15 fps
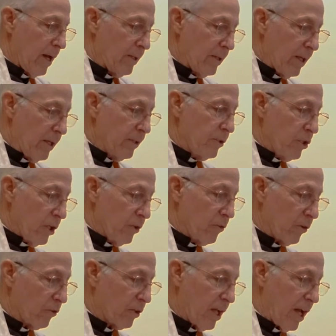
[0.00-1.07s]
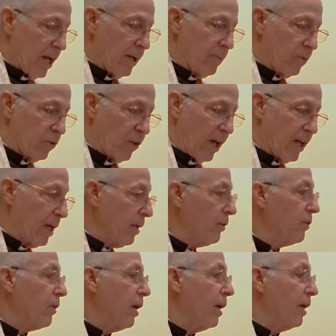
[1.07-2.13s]
And then Jesus came
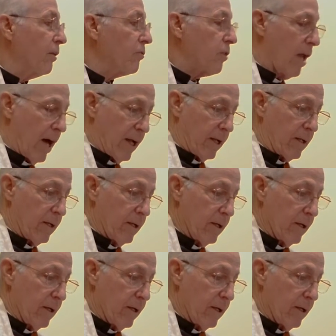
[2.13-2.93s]
saying things like,